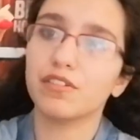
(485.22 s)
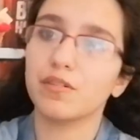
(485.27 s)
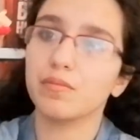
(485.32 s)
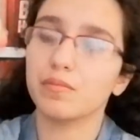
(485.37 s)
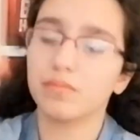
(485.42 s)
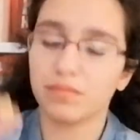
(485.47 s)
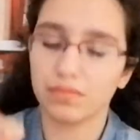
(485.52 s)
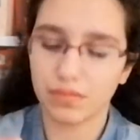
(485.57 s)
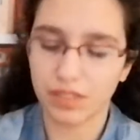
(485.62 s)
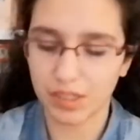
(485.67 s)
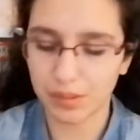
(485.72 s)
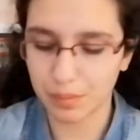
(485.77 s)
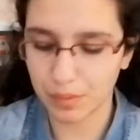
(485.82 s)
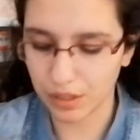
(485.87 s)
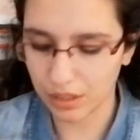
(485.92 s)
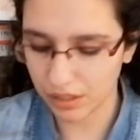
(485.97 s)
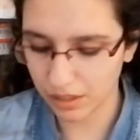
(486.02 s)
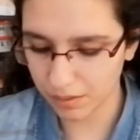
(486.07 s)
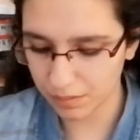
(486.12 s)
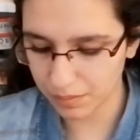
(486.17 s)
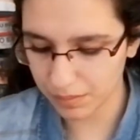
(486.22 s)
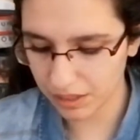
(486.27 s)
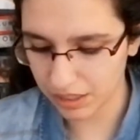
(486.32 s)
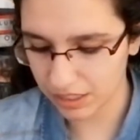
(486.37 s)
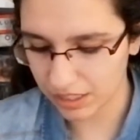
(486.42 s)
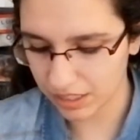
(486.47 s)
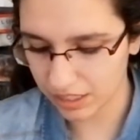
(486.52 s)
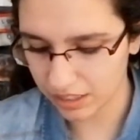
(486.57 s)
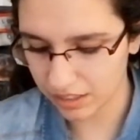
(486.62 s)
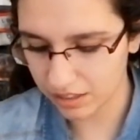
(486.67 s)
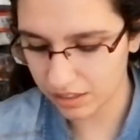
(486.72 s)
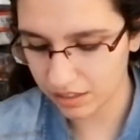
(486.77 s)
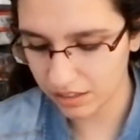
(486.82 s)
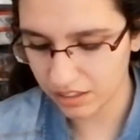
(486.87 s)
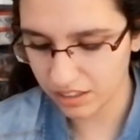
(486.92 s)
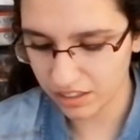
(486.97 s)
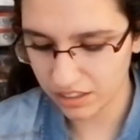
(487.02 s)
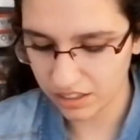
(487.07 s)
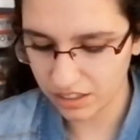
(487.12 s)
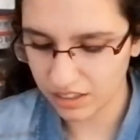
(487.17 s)
from the bottom again.
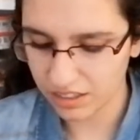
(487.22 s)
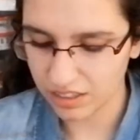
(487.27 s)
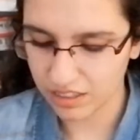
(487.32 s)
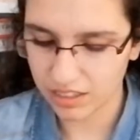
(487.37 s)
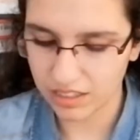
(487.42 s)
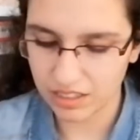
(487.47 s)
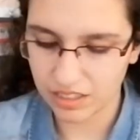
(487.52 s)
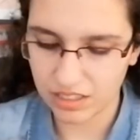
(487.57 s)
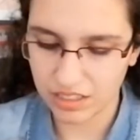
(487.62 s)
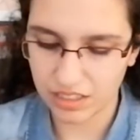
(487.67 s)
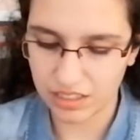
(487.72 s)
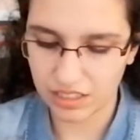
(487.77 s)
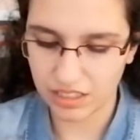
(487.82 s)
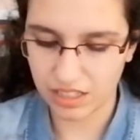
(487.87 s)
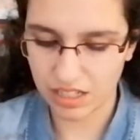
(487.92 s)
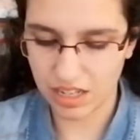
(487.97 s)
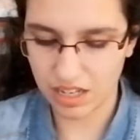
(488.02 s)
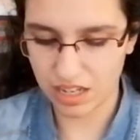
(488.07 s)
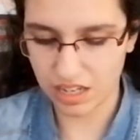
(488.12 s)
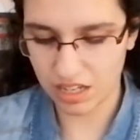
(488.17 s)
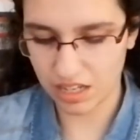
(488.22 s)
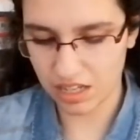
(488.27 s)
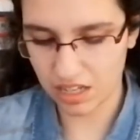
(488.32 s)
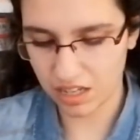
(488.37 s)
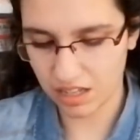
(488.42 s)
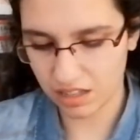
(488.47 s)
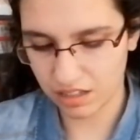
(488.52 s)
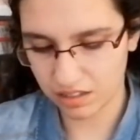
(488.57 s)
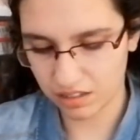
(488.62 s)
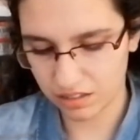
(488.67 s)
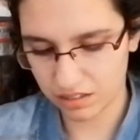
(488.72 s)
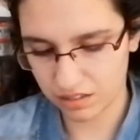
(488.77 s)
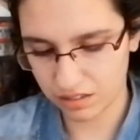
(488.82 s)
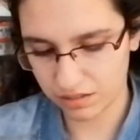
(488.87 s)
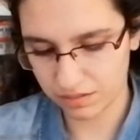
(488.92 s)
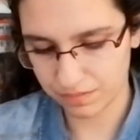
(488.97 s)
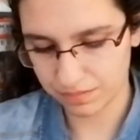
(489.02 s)
And